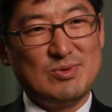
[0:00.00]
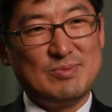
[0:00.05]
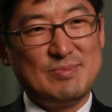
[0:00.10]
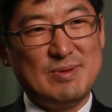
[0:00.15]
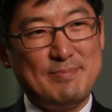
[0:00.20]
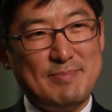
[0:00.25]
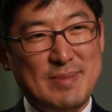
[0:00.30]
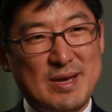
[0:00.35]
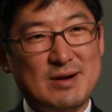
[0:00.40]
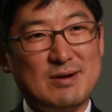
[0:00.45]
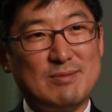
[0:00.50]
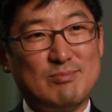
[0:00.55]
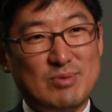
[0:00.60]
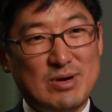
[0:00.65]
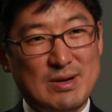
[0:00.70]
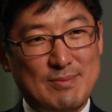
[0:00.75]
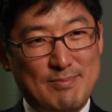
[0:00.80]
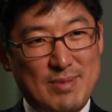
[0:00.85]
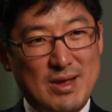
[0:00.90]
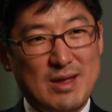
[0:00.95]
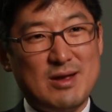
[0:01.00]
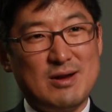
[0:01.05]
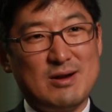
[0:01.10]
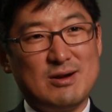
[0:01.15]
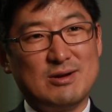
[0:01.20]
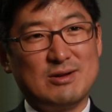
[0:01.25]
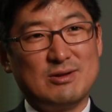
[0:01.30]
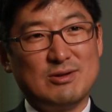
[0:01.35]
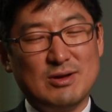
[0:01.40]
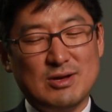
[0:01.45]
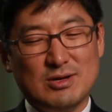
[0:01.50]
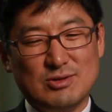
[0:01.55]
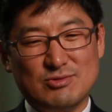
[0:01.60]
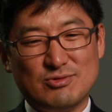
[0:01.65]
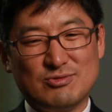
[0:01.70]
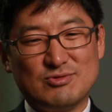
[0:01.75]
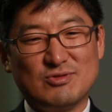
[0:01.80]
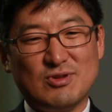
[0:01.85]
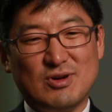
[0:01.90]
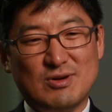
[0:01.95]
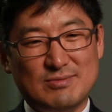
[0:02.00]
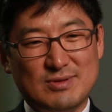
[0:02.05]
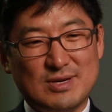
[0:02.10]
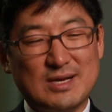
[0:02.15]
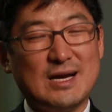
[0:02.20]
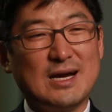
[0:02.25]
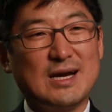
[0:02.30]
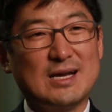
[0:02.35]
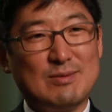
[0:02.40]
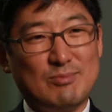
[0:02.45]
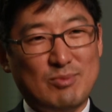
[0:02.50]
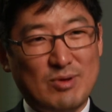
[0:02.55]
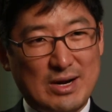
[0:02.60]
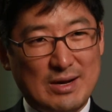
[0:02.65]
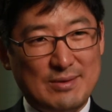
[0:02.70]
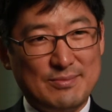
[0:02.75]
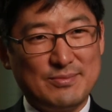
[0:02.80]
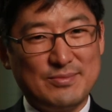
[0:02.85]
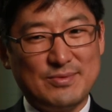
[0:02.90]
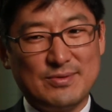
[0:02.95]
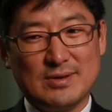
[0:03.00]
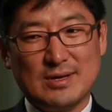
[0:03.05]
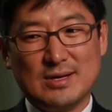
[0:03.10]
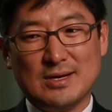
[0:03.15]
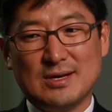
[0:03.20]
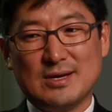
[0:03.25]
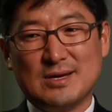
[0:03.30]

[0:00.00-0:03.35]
will be better prepared to solve the kind of problems